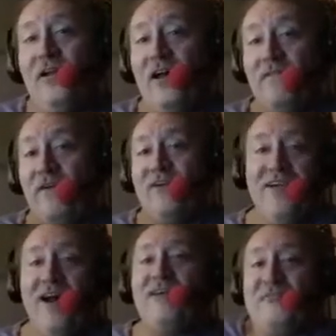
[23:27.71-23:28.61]
of our
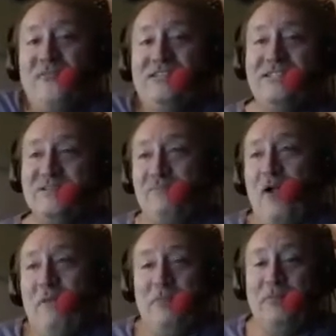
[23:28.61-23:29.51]
Congress is
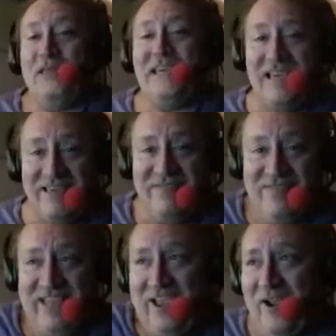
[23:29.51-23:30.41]
probably
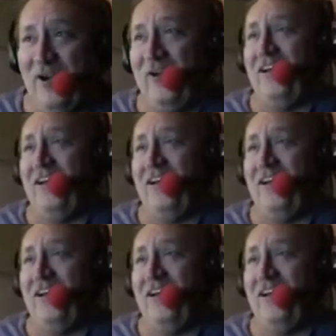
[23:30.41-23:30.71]
there.